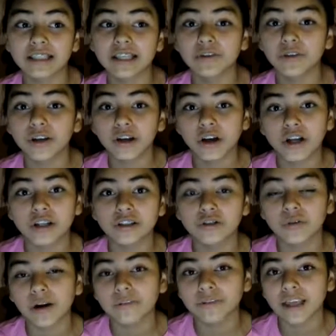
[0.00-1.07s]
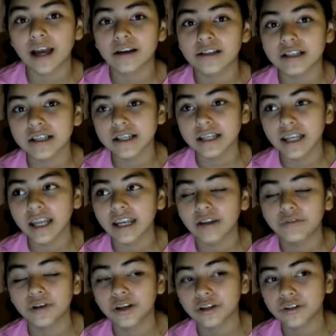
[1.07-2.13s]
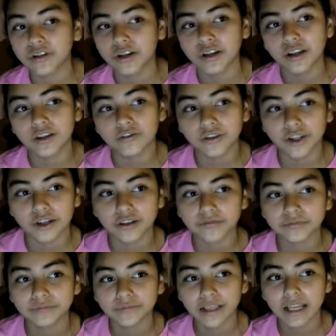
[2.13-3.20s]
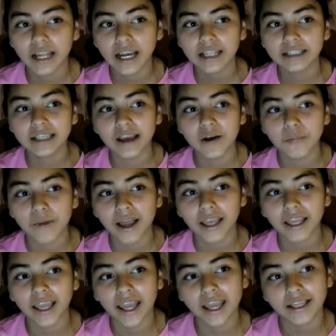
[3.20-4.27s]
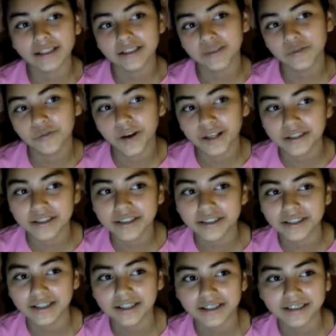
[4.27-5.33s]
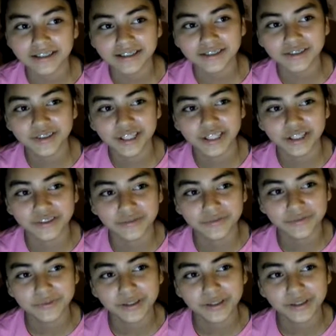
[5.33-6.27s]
until we could go to 12,000, and then we could do another video. Till my aunt wants it to do.